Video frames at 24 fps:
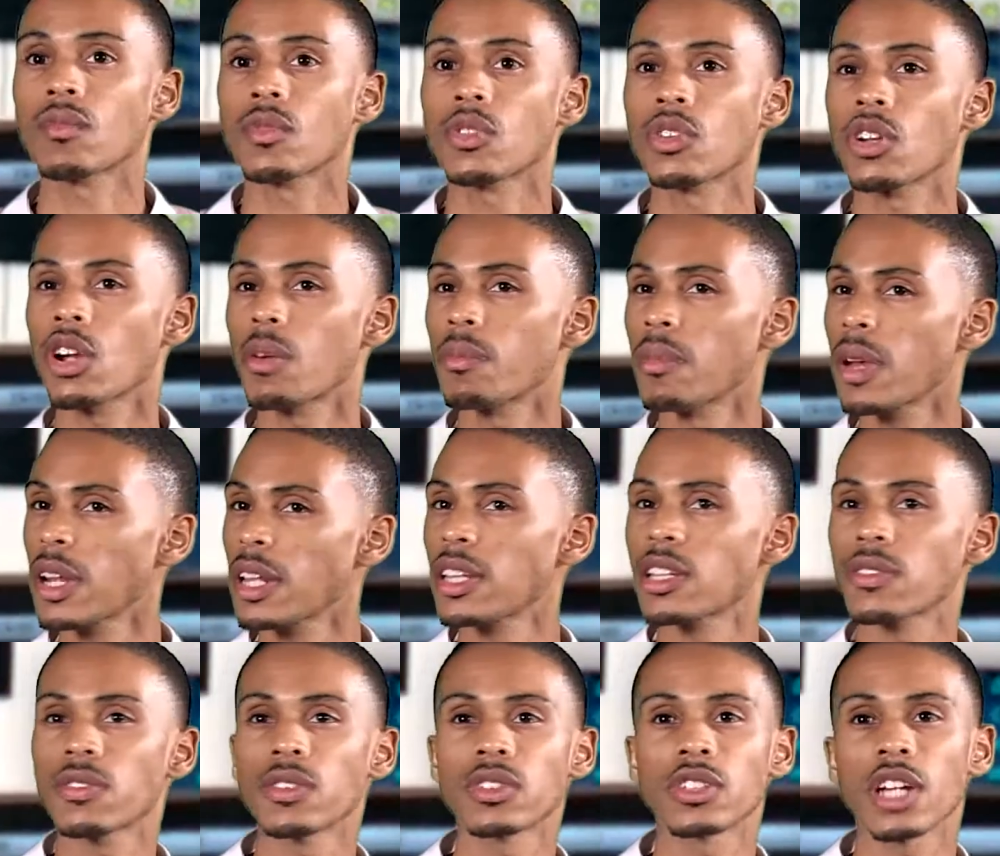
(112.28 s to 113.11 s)
There are many
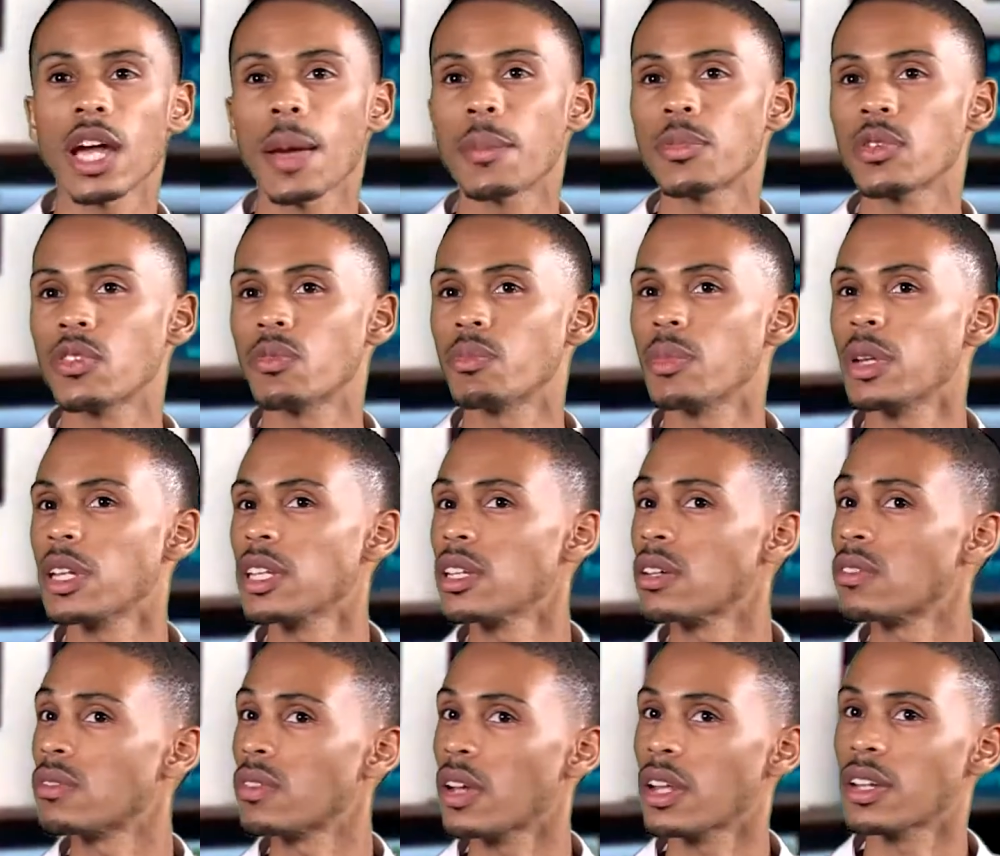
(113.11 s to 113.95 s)
different types of MIDI
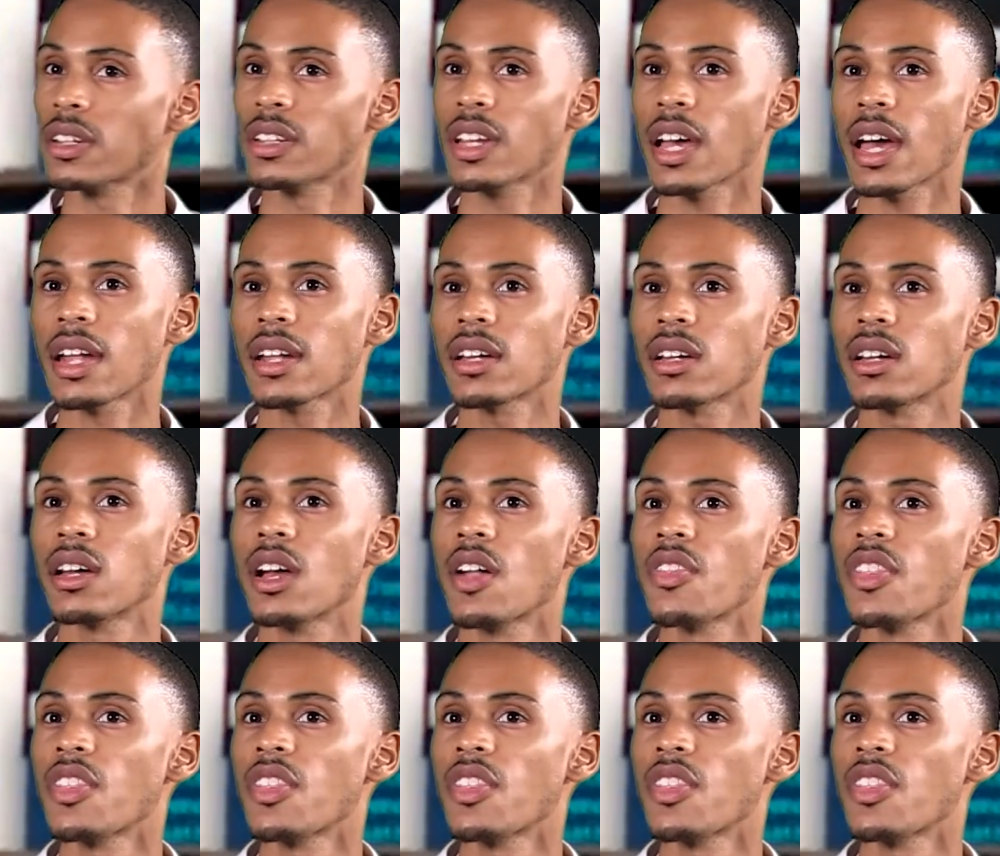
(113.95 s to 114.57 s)
event data